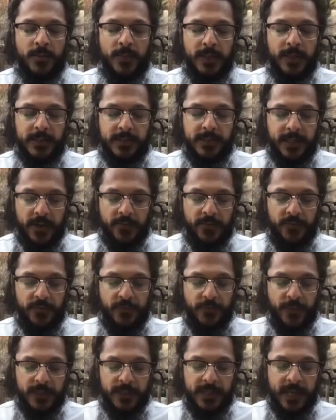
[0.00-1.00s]
Be safe,
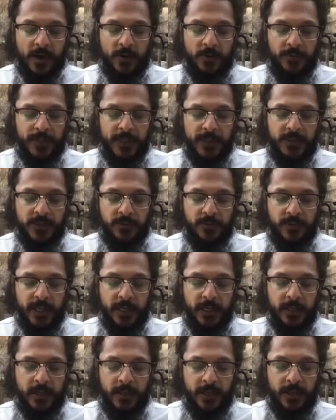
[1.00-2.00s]
be sound, be
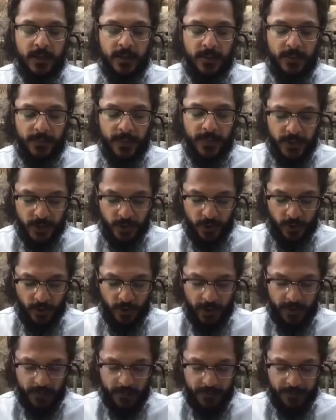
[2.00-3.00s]
serene, be
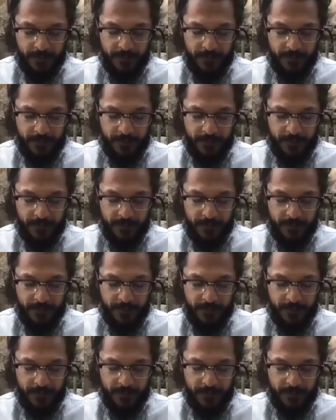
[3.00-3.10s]
joyful.